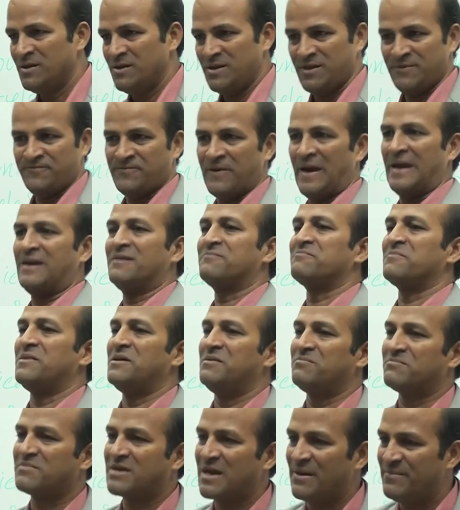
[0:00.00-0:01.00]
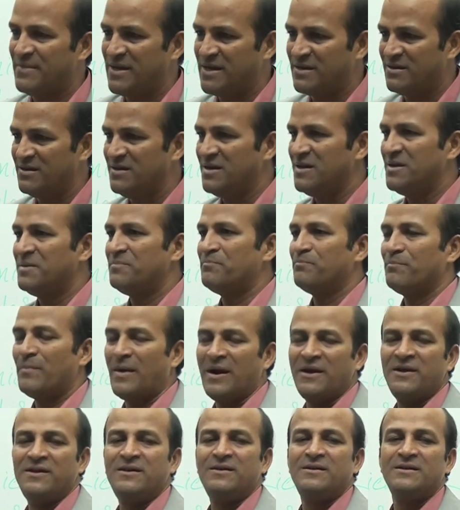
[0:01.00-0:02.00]
if I coming,
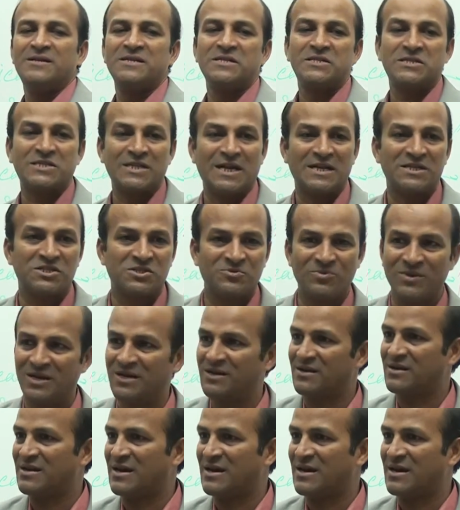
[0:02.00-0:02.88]
my sons will